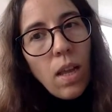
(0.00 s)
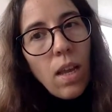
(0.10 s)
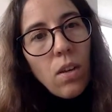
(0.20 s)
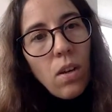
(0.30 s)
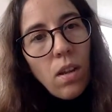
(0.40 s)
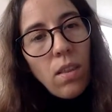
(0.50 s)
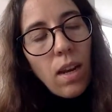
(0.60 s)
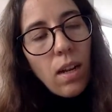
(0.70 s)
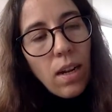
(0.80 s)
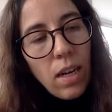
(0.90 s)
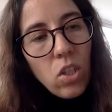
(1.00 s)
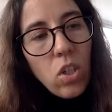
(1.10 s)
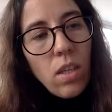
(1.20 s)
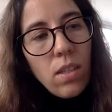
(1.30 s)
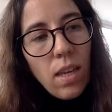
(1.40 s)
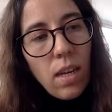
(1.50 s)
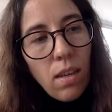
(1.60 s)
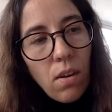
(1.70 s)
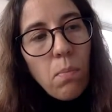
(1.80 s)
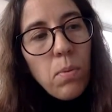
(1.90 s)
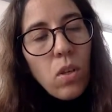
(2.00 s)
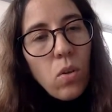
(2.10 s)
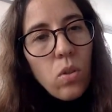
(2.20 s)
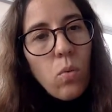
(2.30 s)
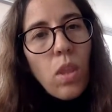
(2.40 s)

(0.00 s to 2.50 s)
and that clinicians and therapists can use it